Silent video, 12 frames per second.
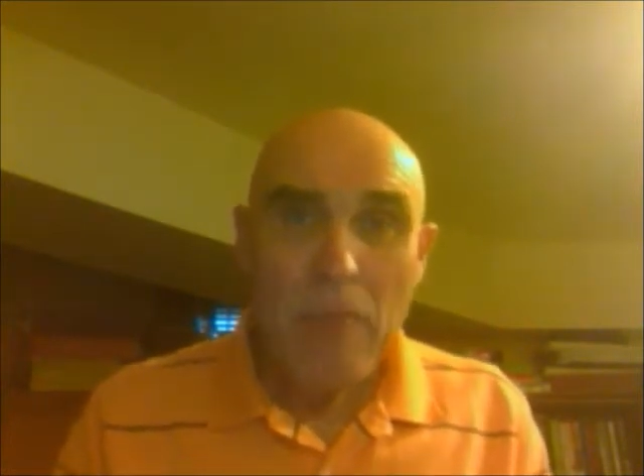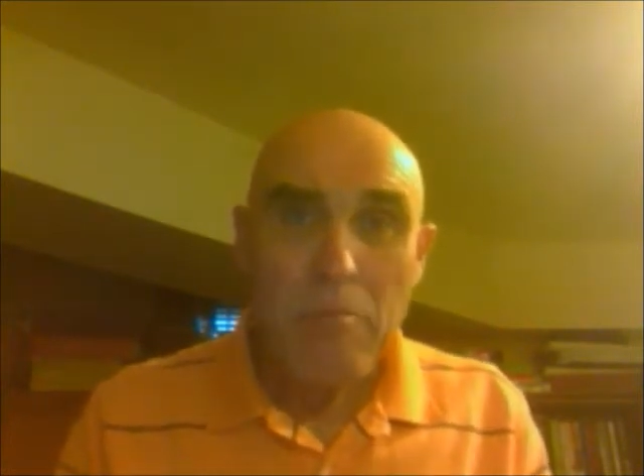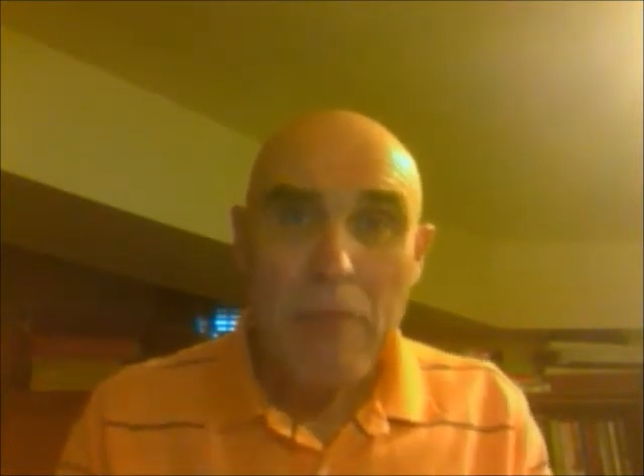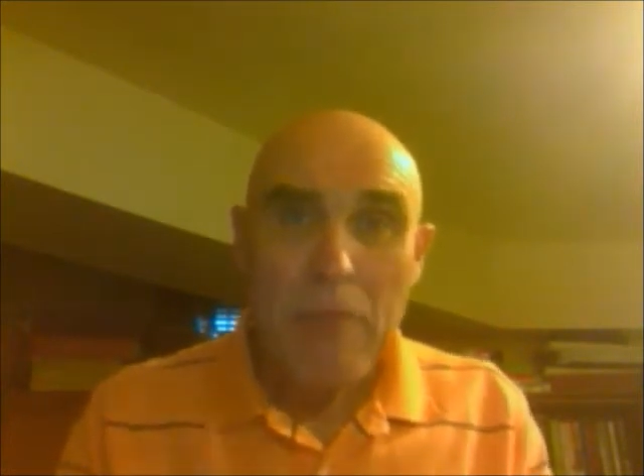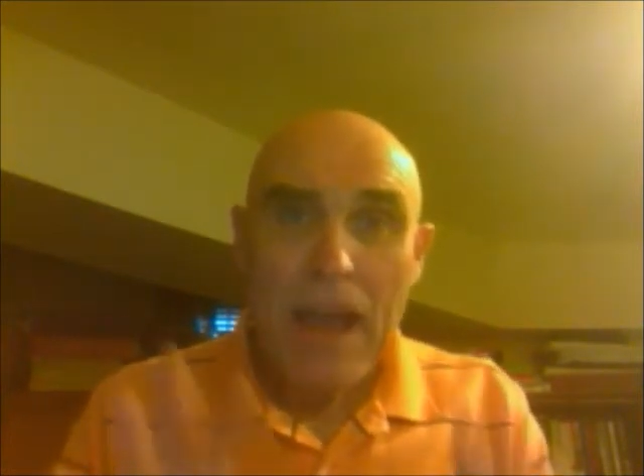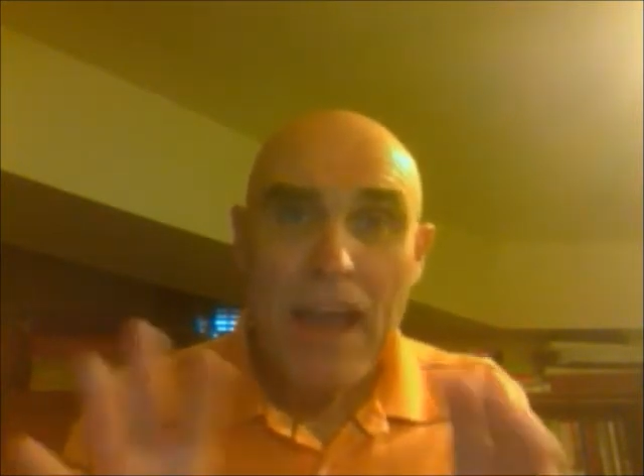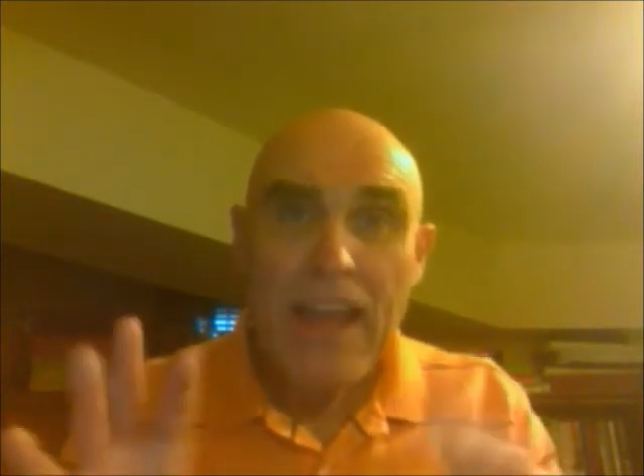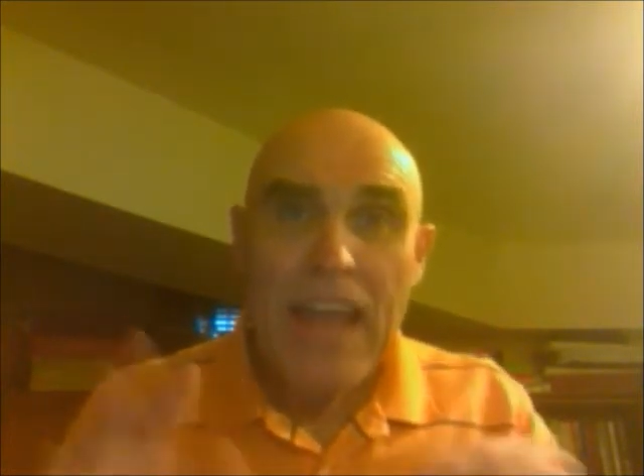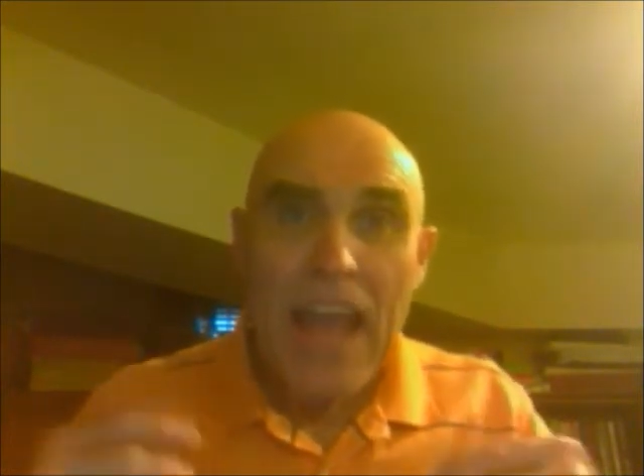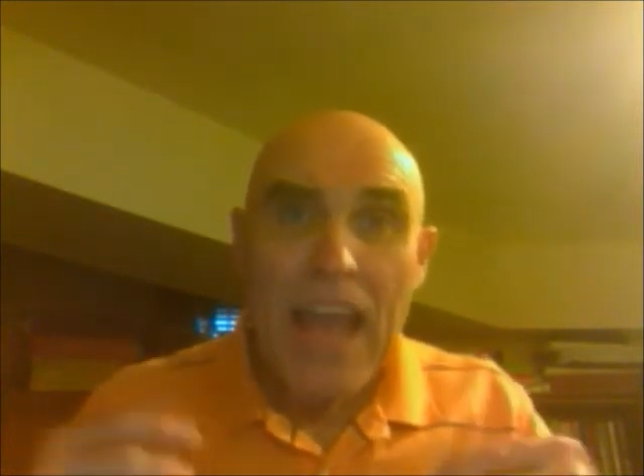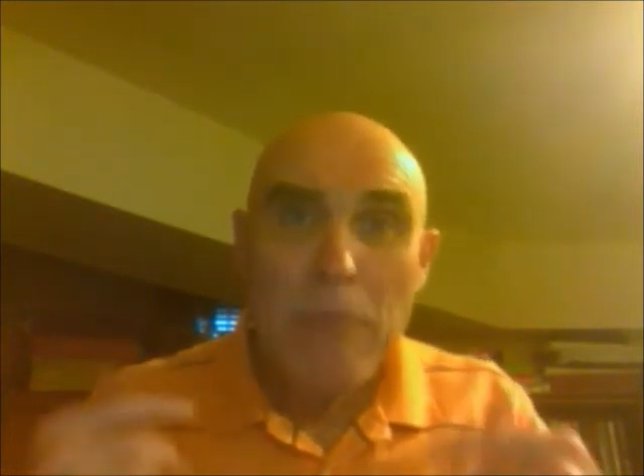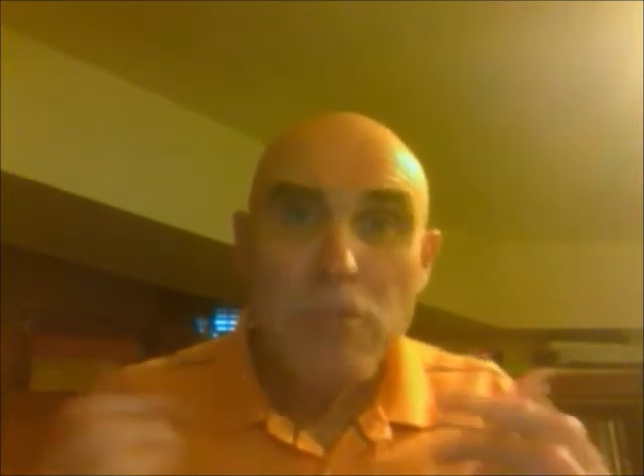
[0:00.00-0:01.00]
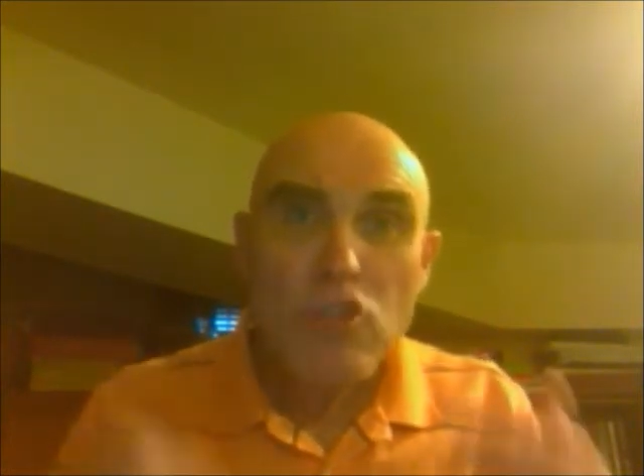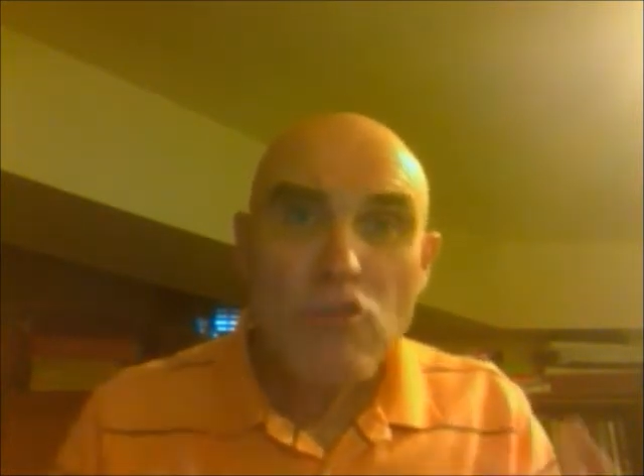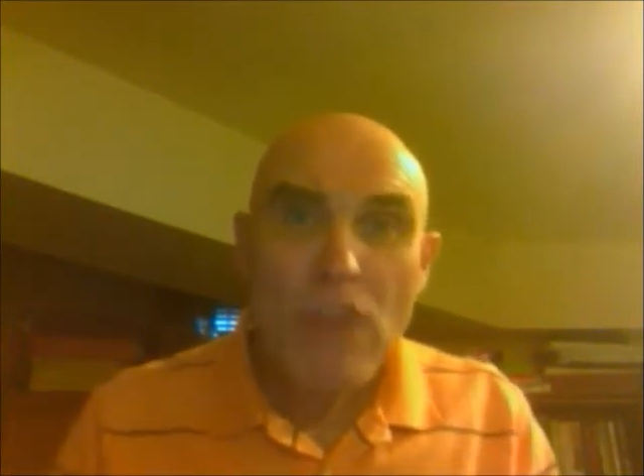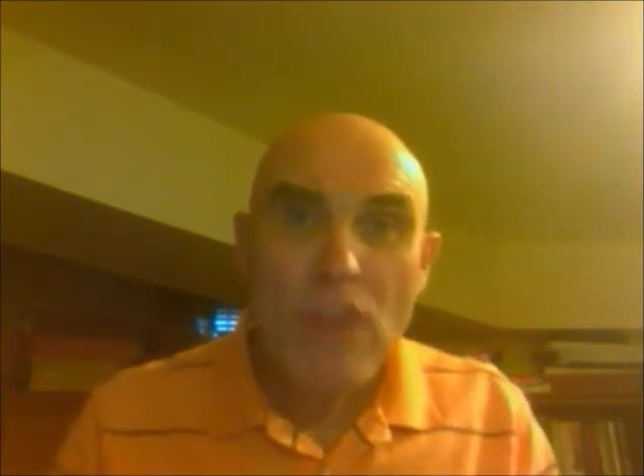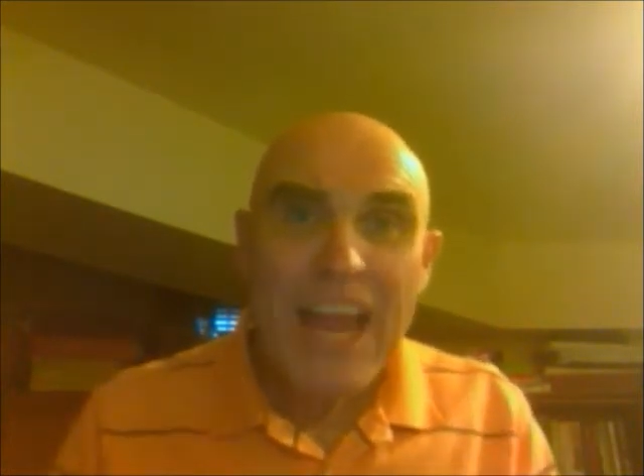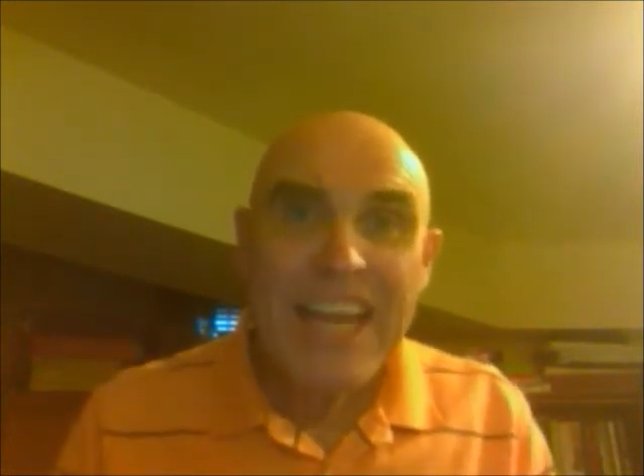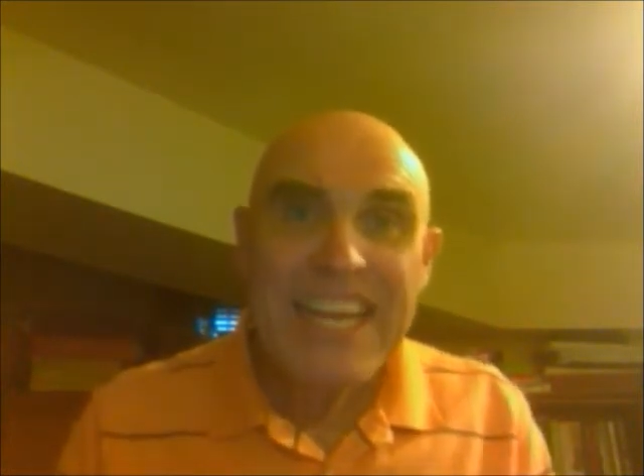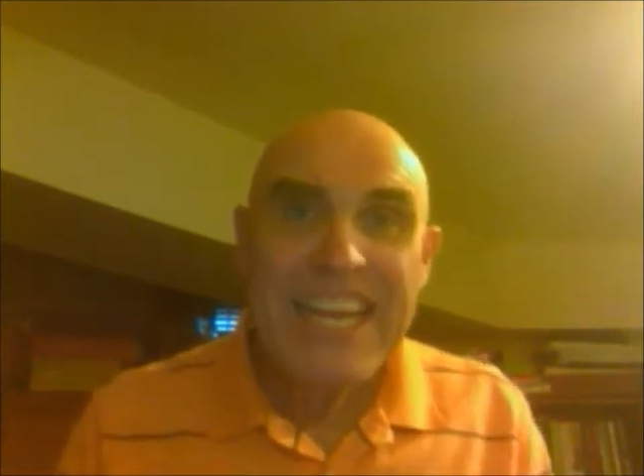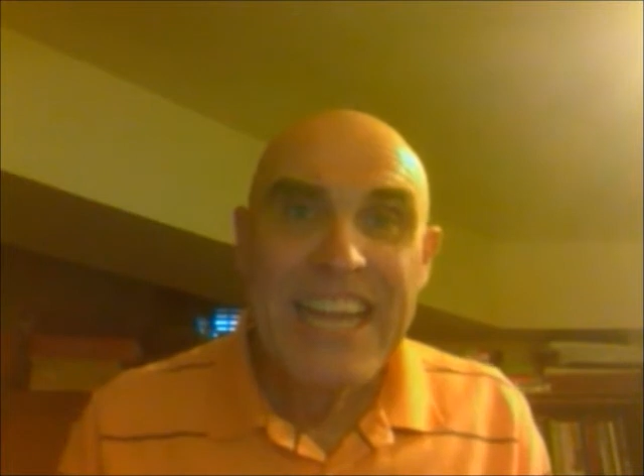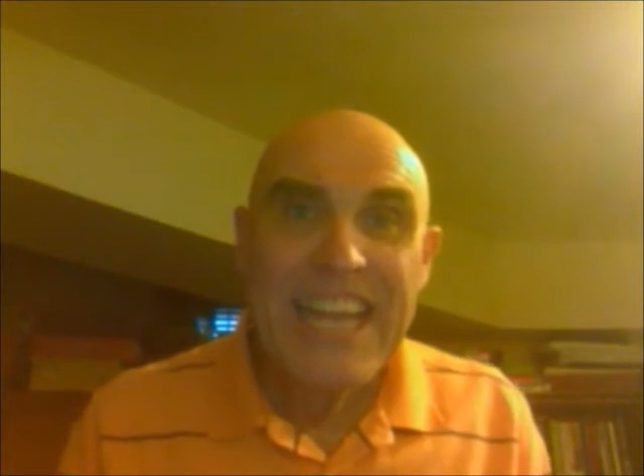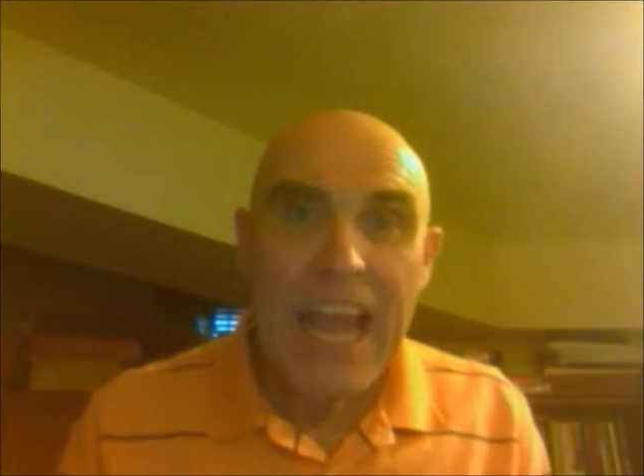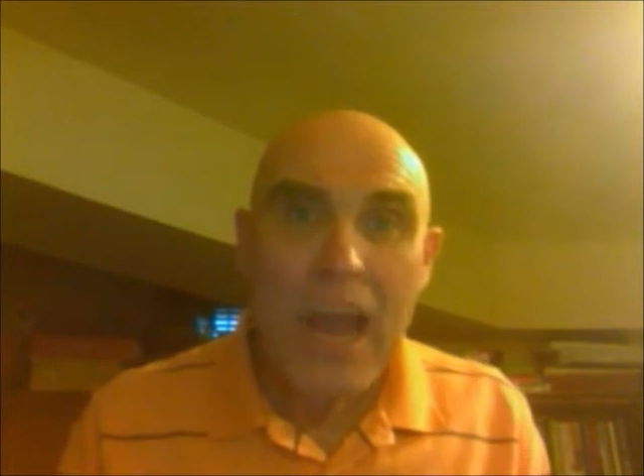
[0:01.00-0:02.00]
by
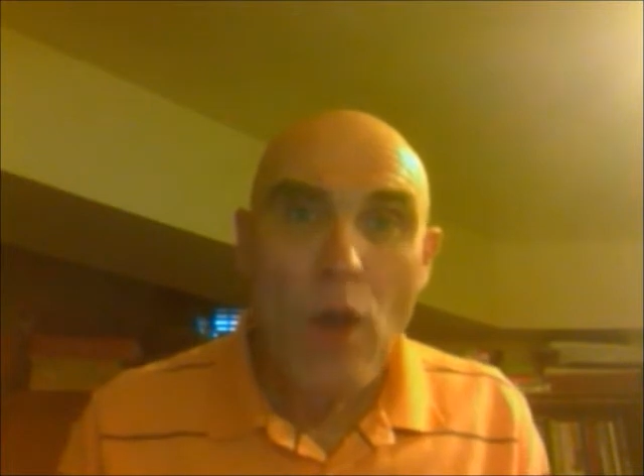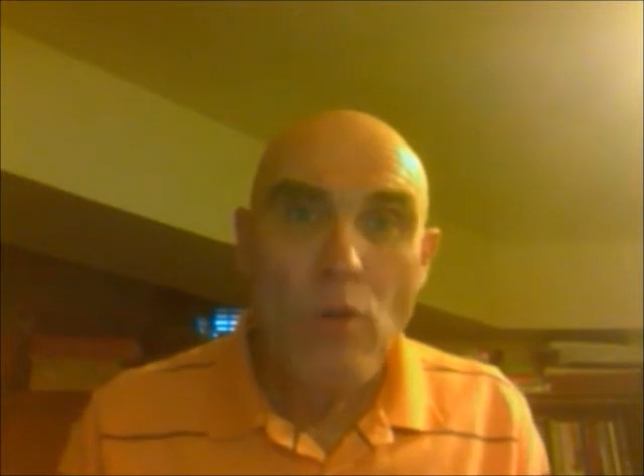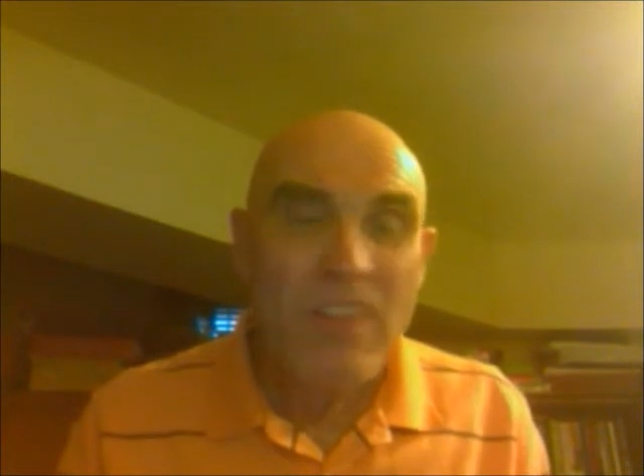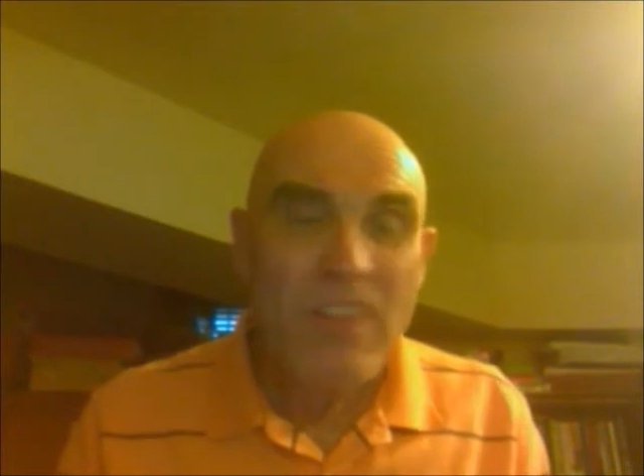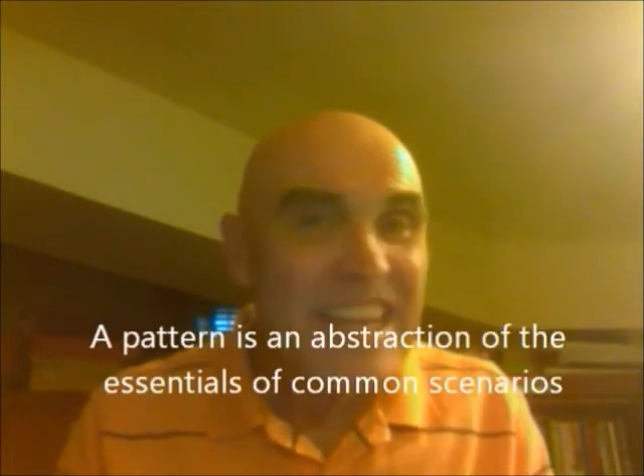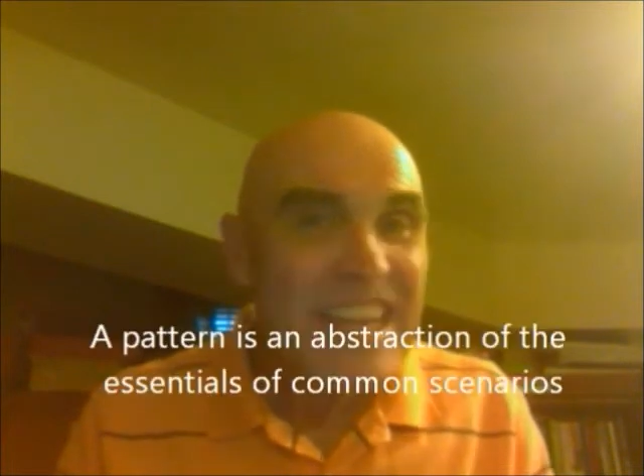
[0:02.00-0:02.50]
abstracting out the